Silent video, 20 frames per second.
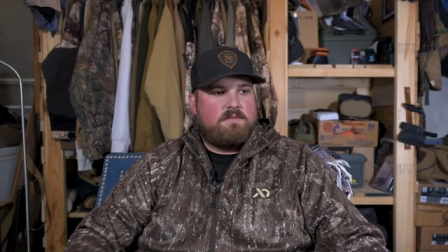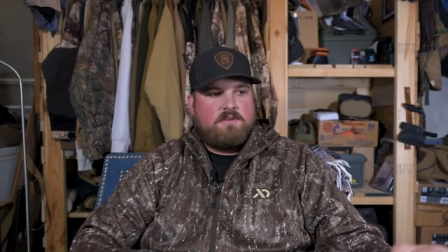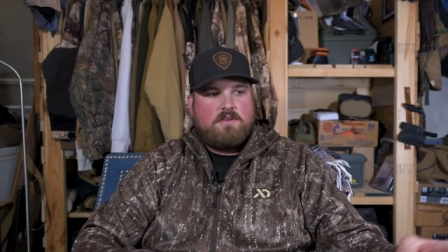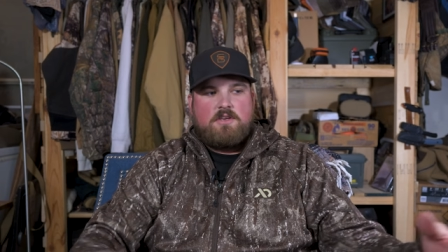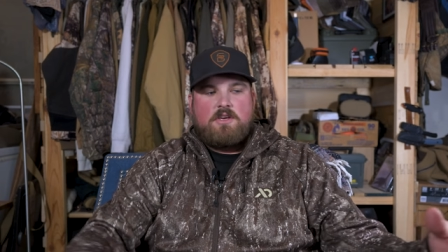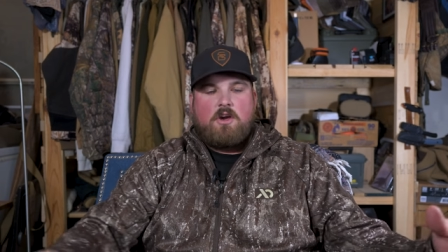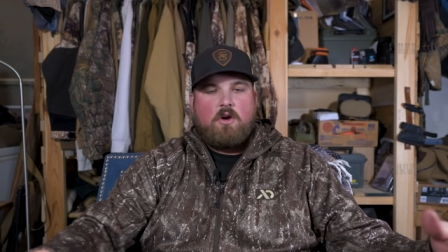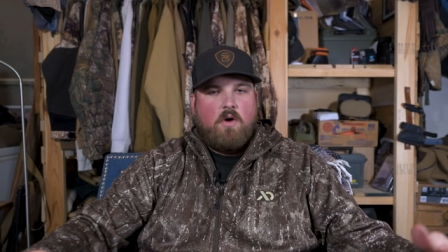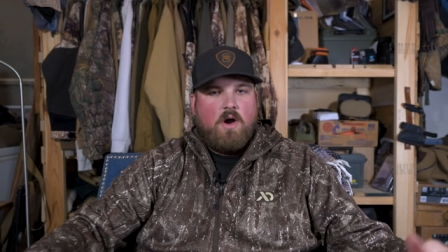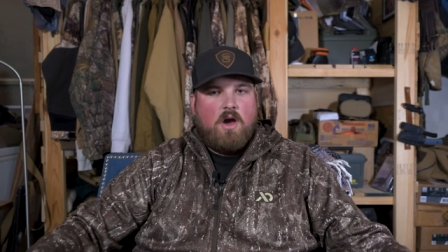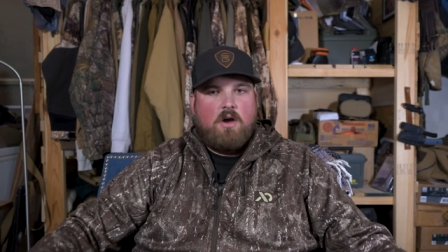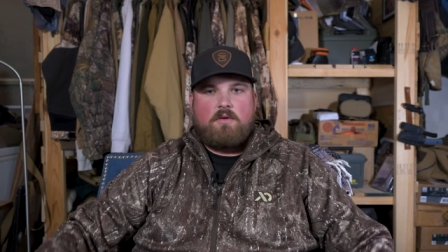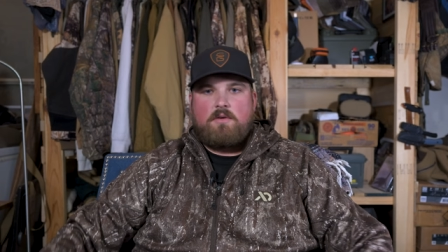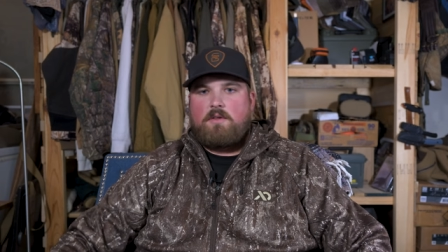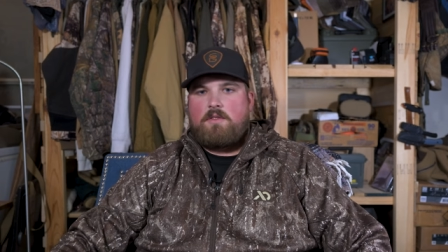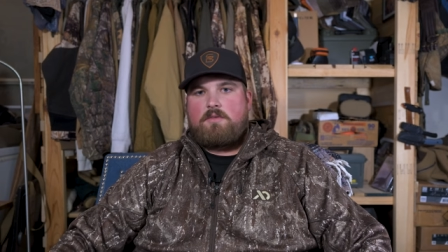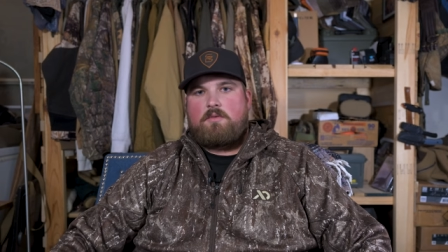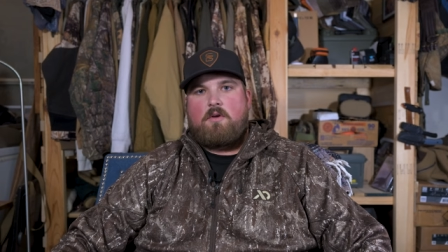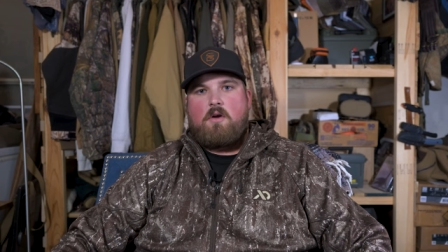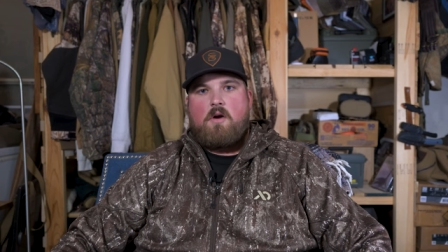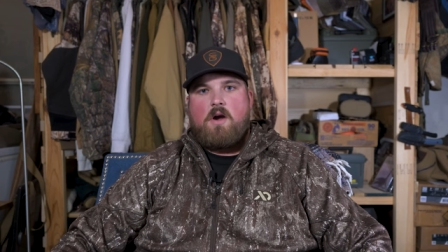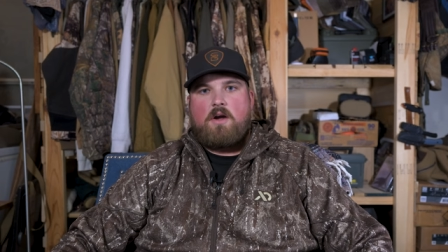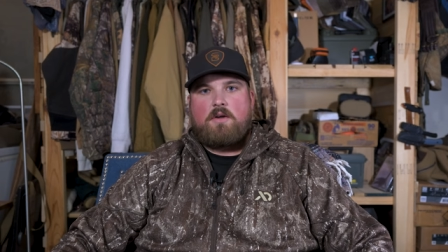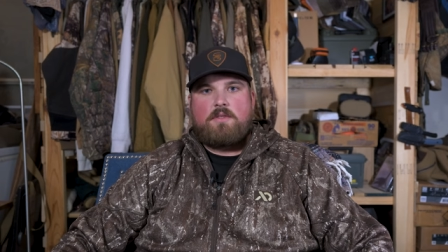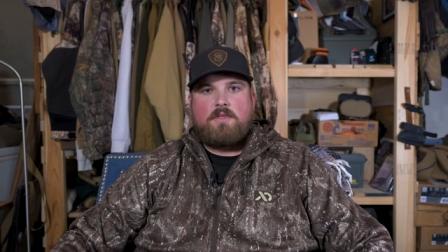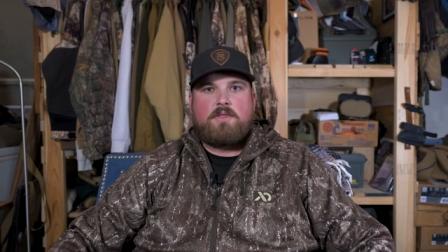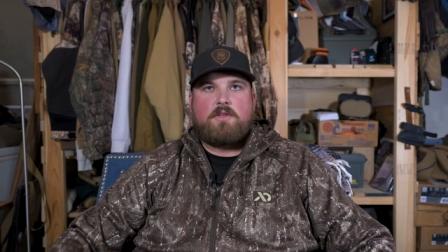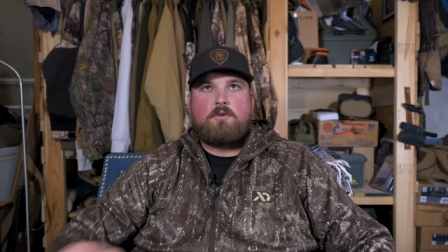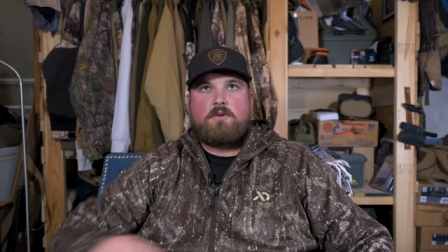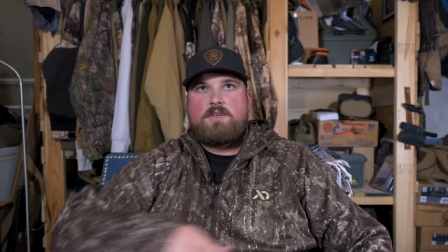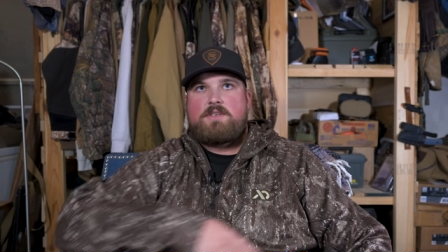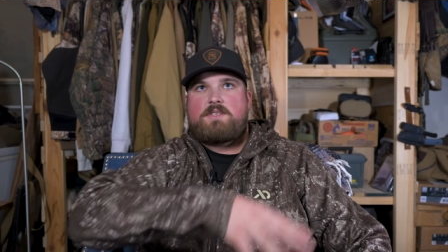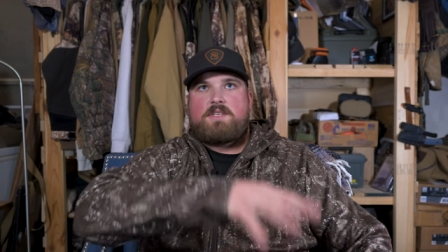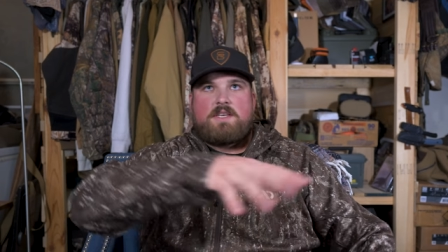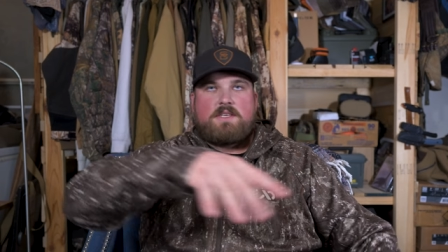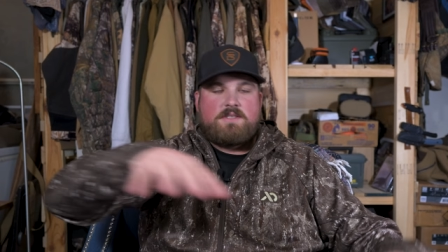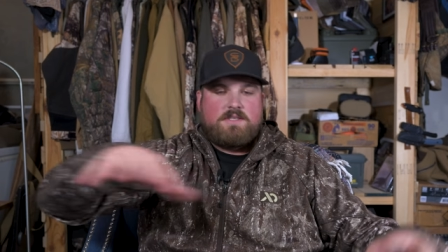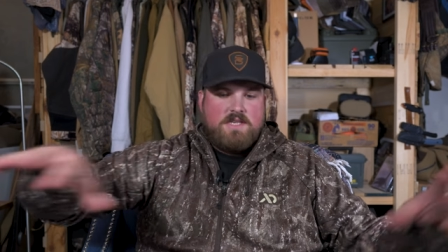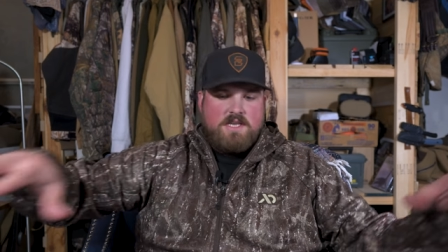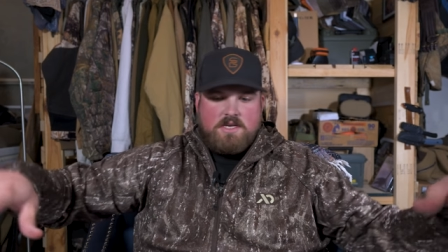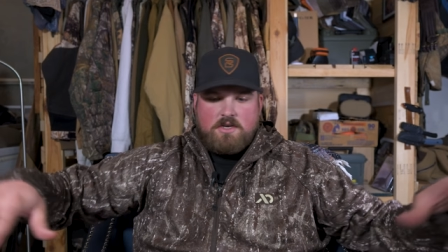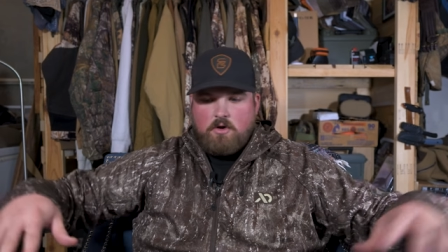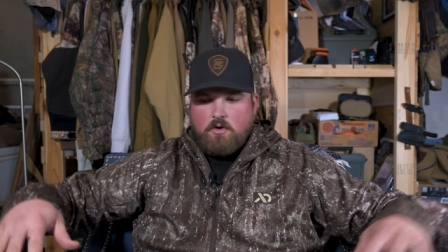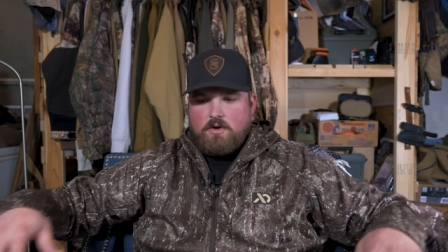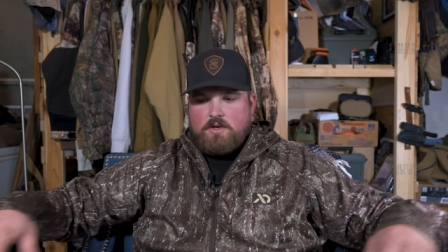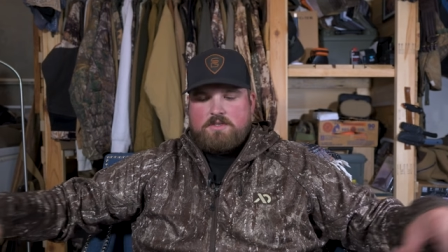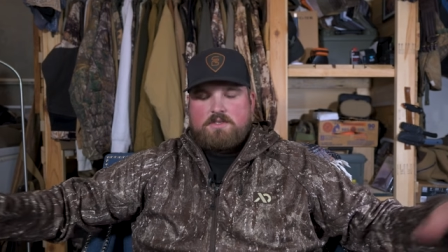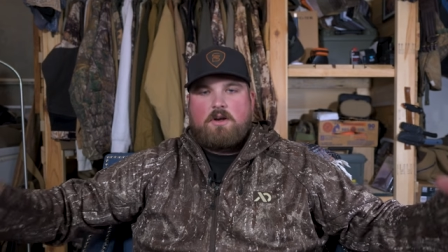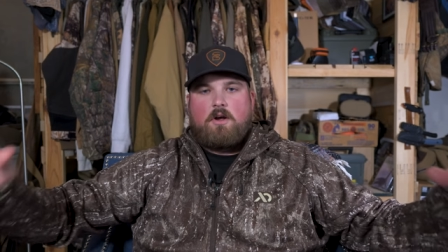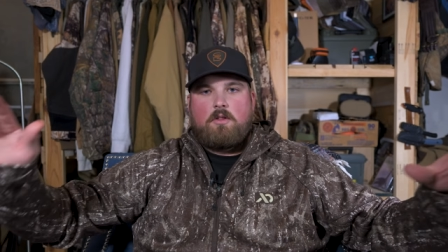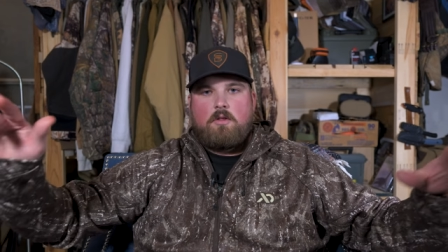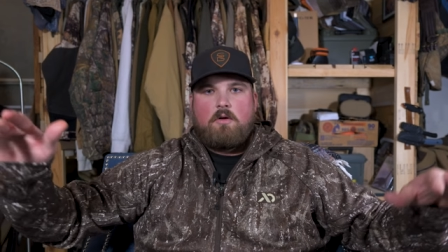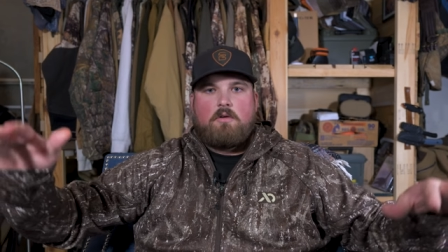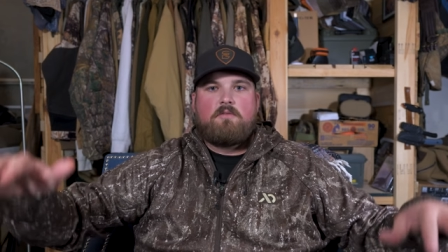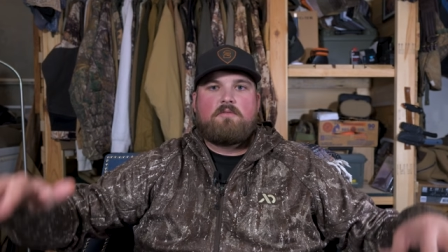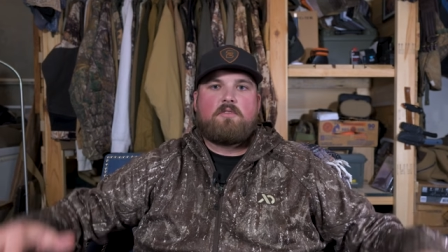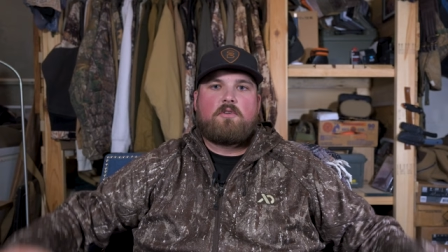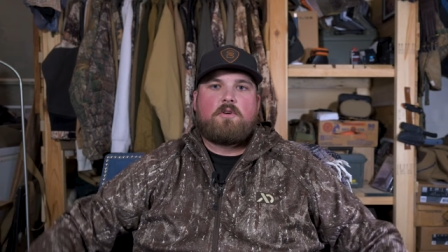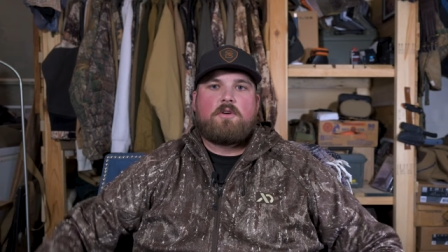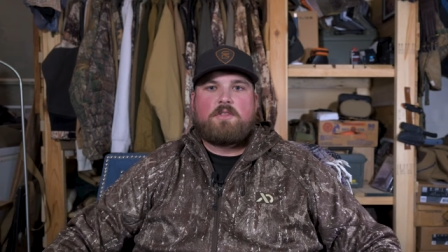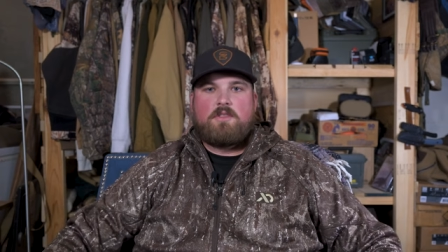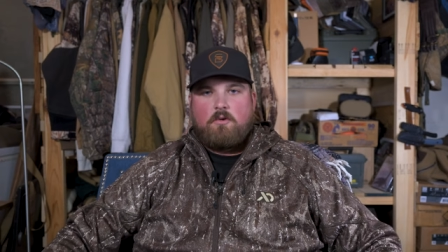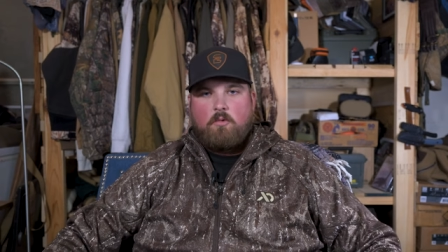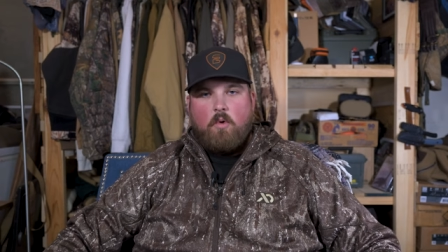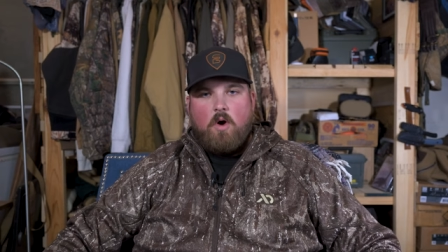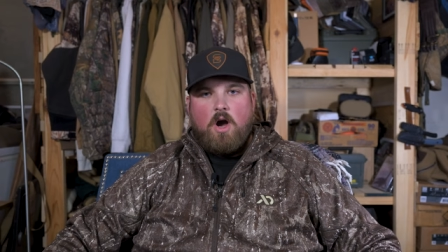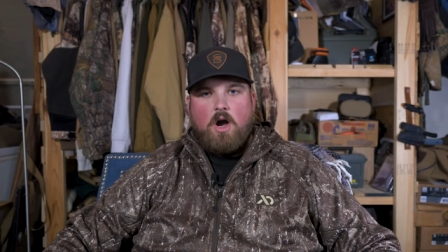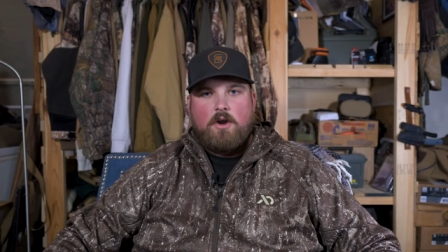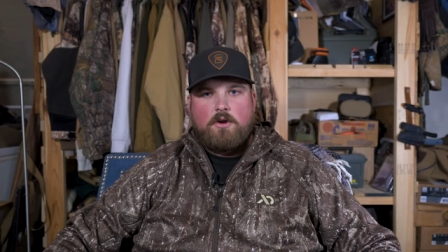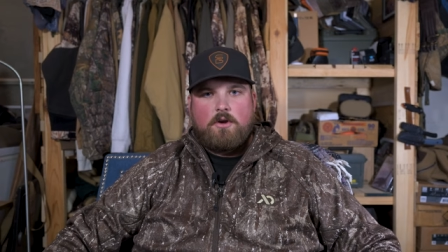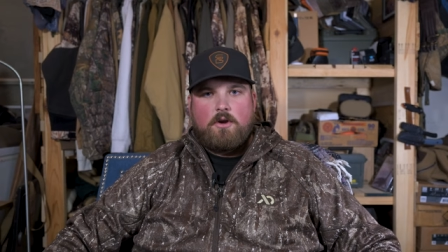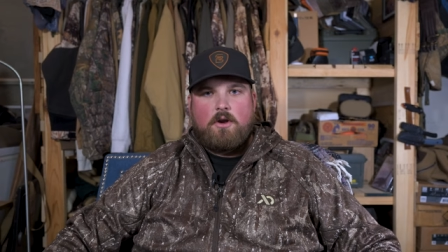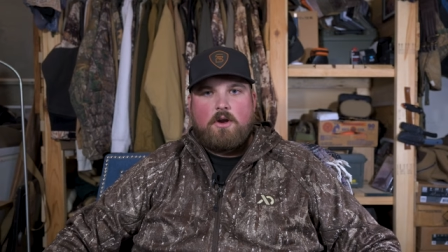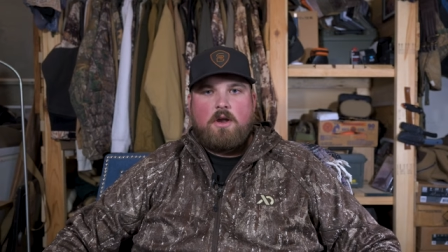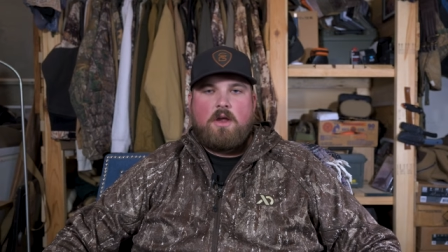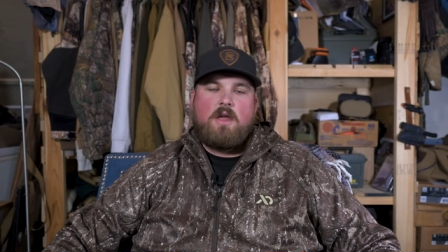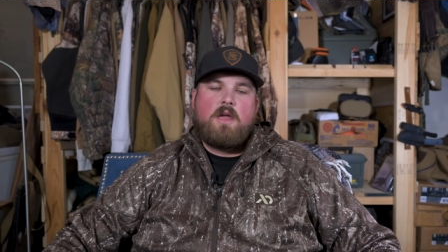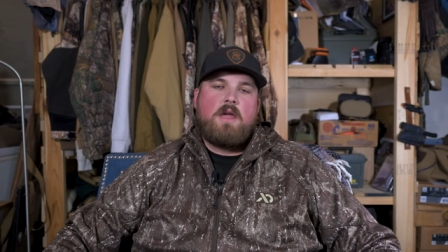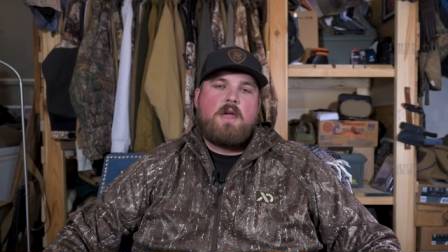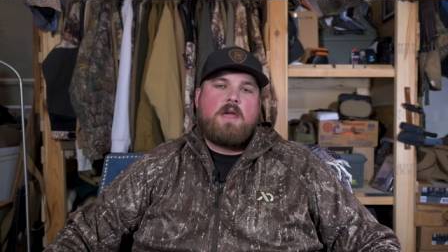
You can go out and throw out thirty-six decoys all over in the water